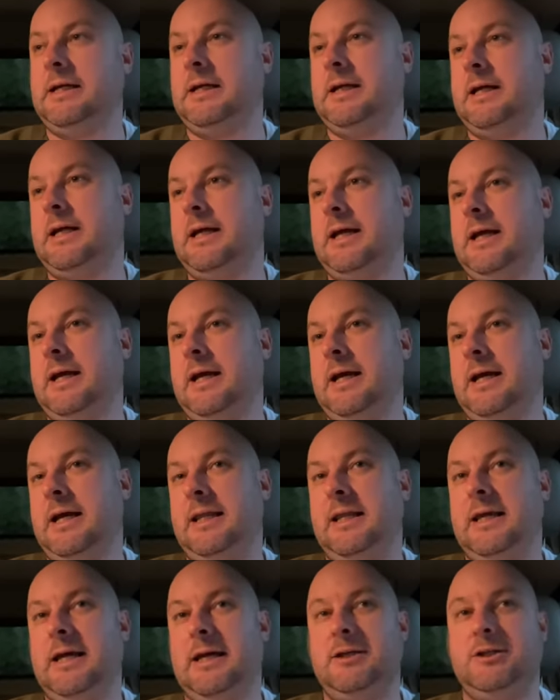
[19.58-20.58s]

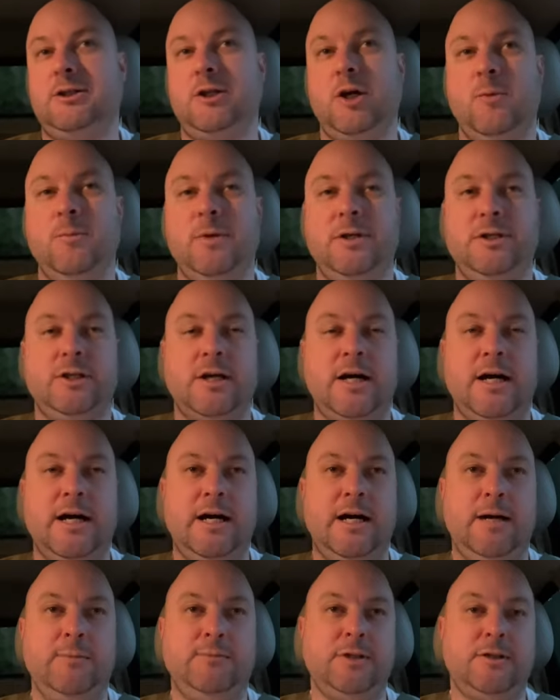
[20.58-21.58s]
And they show me
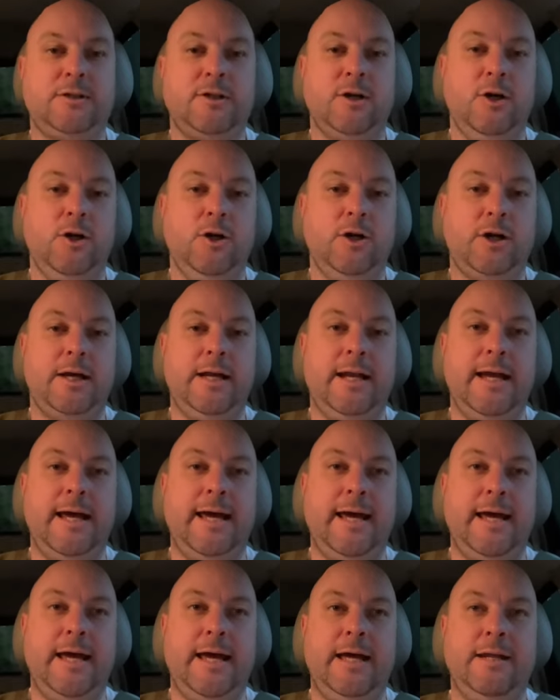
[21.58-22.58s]
jobs that they're looking
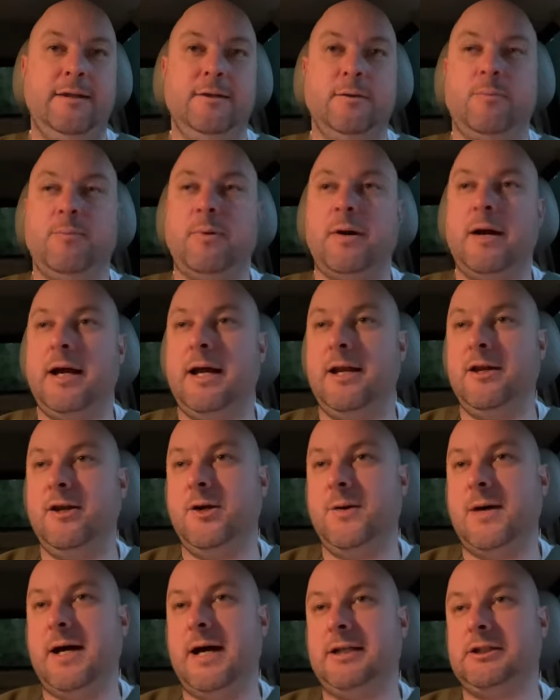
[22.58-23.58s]
at and they're brand
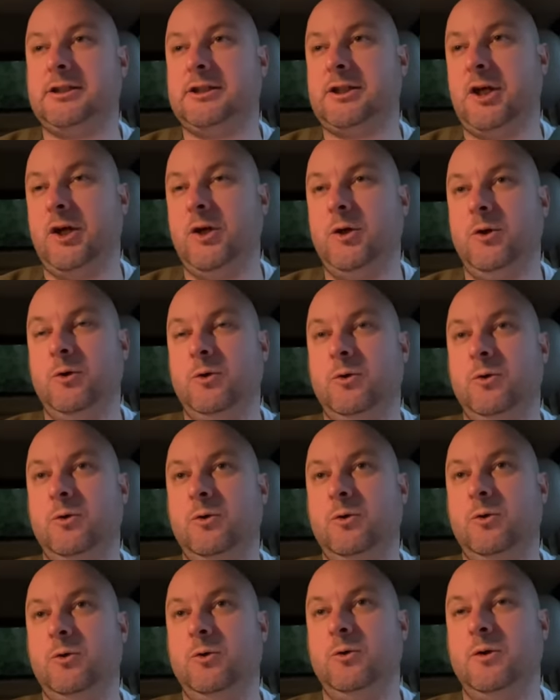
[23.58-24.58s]
new out of
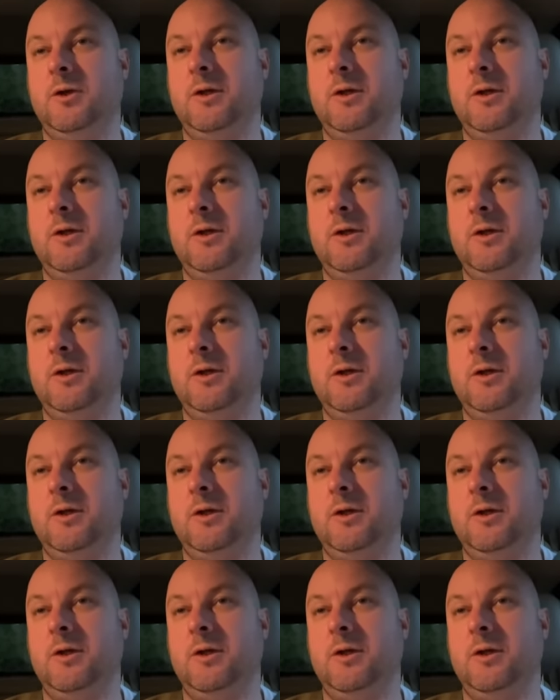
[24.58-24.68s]
school.